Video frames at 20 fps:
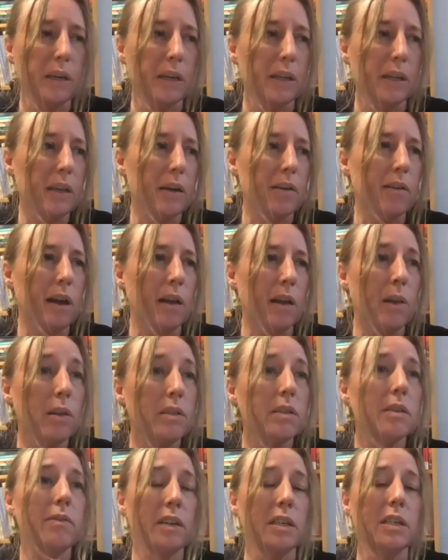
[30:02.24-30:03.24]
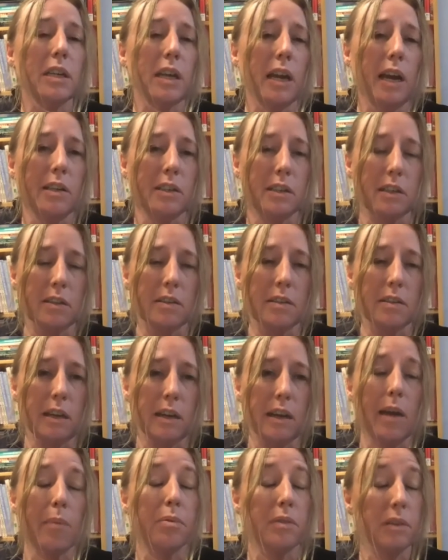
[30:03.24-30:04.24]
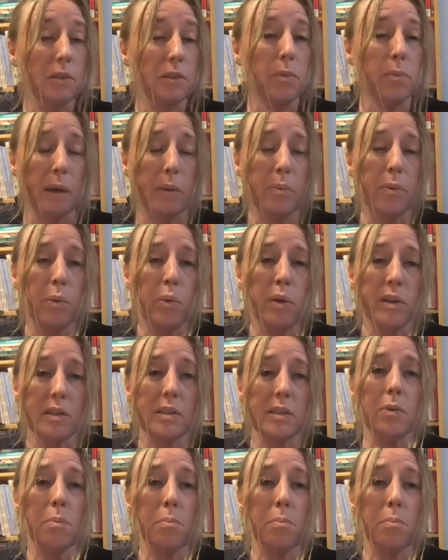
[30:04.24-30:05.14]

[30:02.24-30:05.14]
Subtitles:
there are lots of indications that Aboriginal people were still